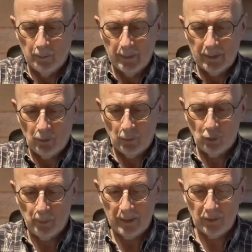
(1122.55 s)
make some
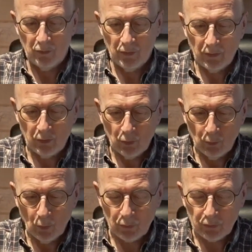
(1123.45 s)
space to
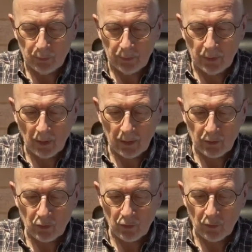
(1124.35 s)
walk through the
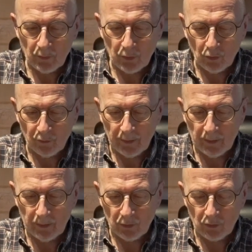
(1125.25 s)
cards with your
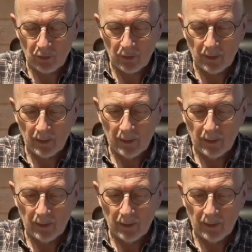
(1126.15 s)
fingers,